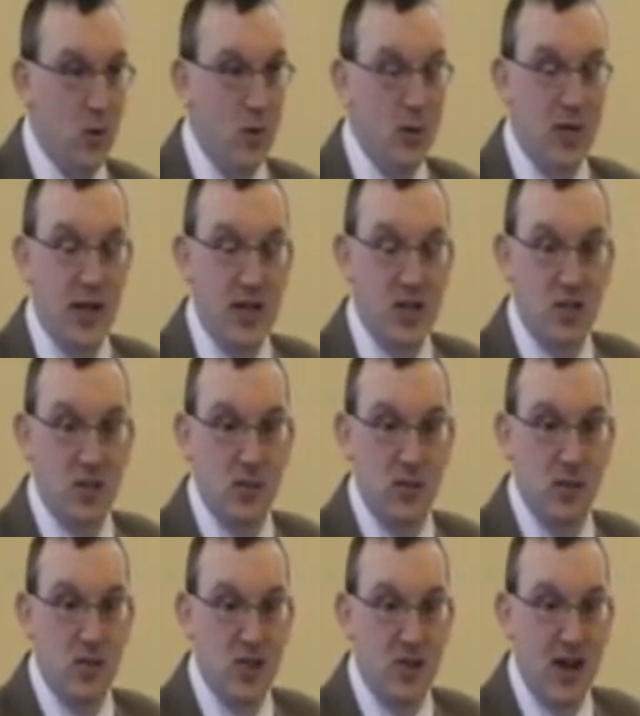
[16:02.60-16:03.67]
the Old
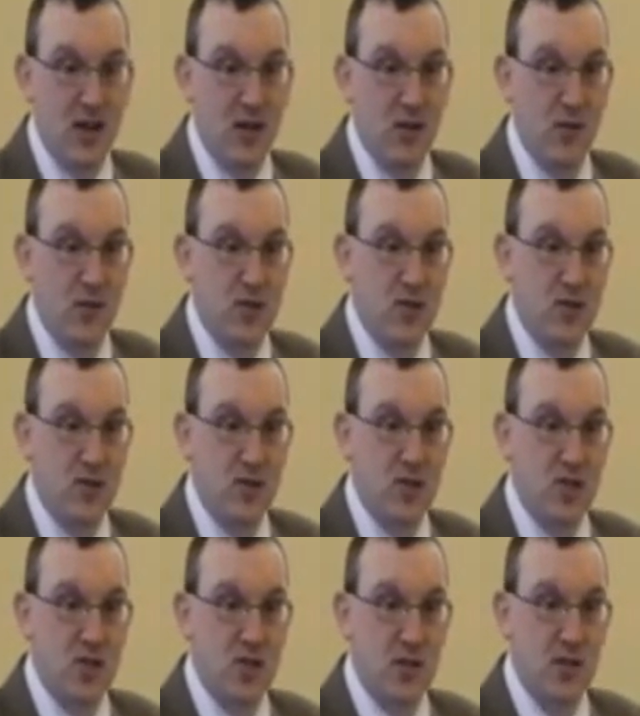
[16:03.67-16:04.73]
Testament sacrificial
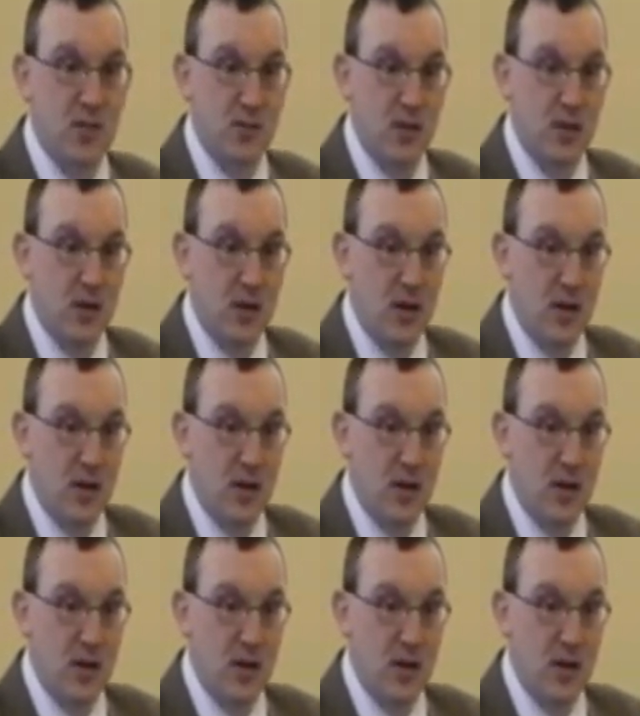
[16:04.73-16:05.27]
system